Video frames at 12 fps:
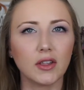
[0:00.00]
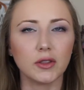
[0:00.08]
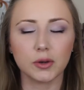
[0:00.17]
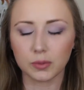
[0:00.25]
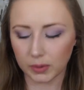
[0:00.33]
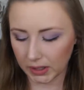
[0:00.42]

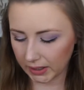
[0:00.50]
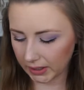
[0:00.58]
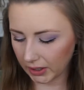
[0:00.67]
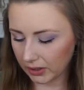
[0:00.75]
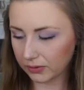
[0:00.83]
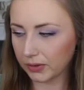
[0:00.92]
They're really
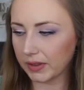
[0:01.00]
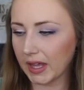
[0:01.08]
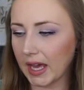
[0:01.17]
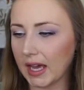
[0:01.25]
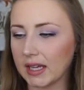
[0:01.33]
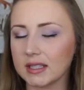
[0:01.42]
good for
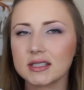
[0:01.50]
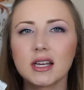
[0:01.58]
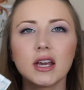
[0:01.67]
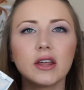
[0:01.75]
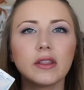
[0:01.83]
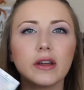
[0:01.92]
that.
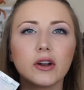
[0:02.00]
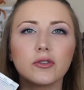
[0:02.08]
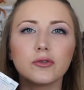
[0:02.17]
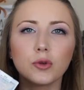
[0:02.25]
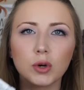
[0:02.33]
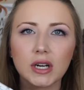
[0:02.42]
They're
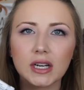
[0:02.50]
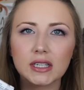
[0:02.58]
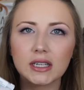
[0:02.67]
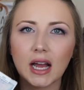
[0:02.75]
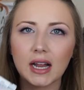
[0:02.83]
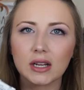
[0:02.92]

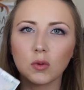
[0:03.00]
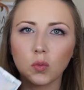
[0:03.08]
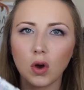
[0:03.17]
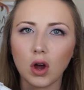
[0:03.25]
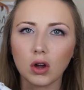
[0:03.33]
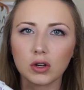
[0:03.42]
$4.99 at
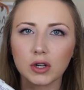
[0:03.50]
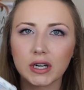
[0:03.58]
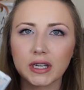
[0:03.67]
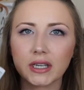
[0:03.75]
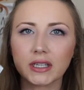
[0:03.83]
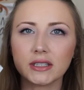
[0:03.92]

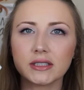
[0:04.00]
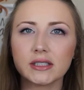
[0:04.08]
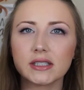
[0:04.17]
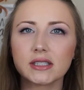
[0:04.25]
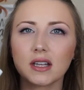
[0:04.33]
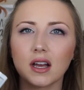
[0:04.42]
Walgreens.
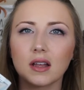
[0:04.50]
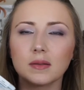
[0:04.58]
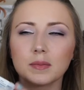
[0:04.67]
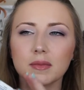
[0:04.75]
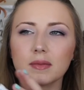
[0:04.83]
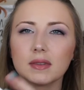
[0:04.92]

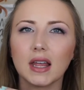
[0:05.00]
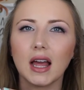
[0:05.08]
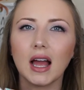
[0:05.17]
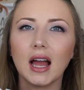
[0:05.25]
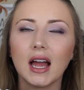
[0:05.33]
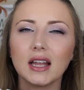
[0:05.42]
Um,
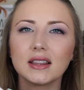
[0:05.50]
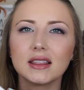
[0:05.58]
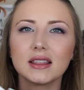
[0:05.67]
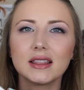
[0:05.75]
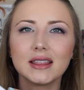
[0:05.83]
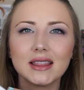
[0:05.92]
I
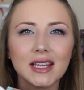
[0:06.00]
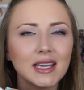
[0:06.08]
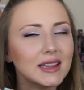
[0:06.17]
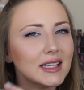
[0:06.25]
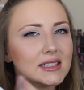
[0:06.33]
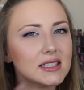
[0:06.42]

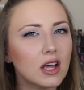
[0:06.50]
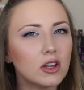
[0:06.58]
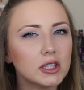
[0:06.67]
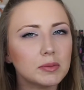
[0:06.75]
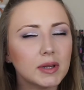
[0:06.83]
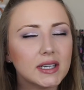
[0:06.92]
think that's the
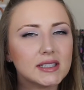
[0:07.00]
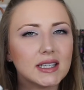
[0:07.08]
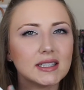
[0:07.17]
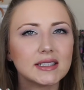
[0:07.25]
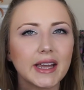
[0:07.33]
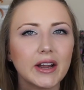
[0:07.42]
only place
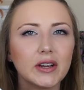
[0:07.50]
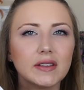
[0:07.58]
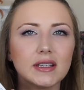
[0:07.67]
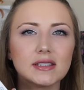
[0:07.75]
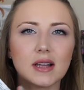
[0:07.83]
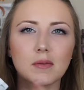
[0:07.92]
that's carrying
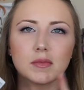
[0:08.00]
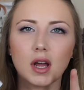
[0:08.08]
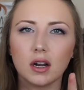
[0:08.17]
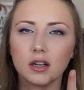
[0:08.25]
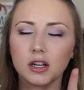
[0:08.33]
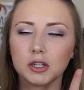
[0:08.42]
these. I'm
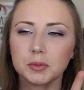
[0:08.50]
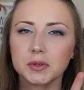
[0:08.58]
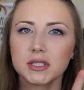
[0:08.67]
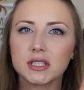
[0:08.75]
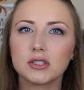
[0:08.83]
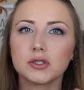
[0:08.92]
not
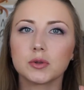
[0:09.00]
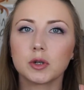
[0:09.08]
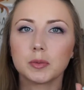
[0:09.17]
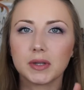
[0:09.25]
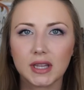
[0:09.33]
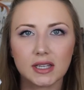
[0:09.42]
100%
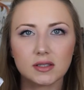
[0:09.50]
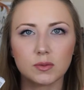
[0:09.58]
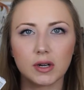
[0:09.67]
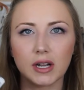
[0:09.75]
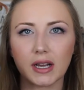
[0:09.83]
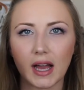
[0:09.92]
sure, but that's
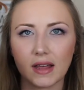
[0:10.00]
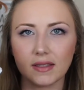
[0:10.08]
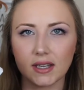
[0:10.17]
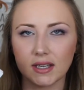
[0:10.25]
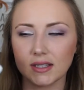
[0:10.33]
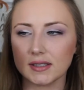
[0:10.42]
where I got
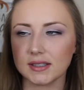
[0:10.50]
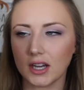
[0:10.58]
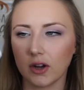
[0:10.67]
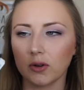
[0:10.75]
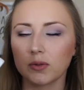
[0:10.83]
these. So